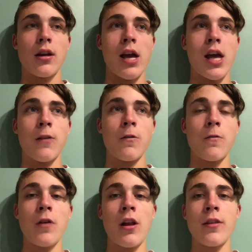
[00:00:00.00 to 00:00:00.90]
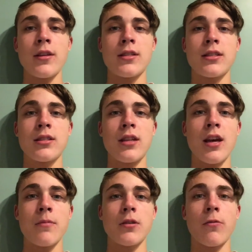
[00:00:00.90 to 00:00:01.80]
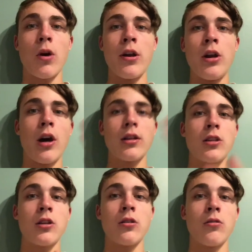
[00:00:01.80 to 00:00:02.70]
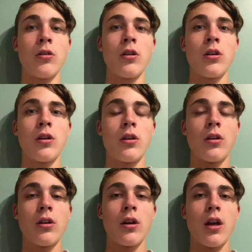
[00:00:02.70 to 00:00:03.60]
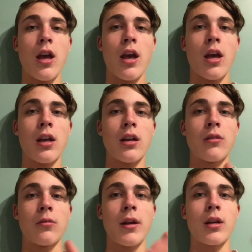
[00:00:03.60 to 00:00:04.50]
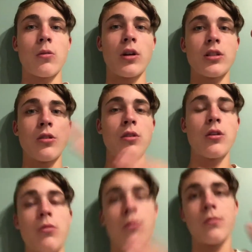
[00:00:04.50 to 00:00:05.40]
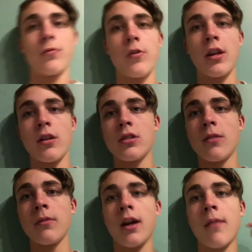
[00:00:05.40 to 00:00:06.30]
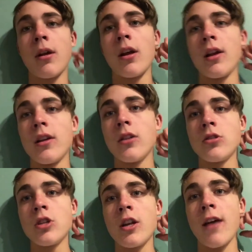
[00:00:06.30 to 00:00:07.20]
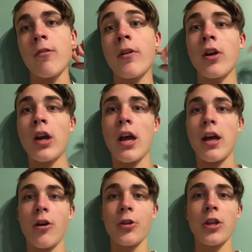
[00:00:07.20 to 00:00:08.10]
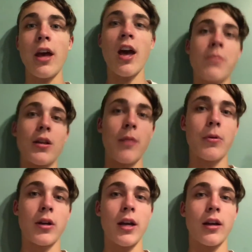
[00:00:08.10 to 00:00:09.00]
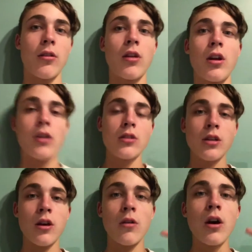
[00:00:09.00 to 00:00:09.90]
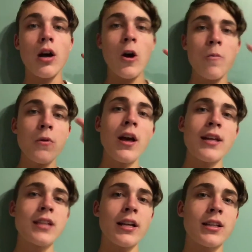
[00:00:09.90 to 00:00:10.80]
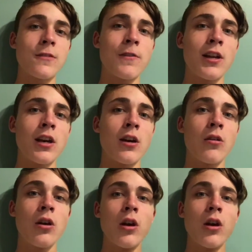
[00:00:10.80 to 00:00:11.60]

And if you follow these steps of what not to do, and I will make a what to do video sometime, you should have a very healthy, happy leopard gecko. So hope you guys like this video.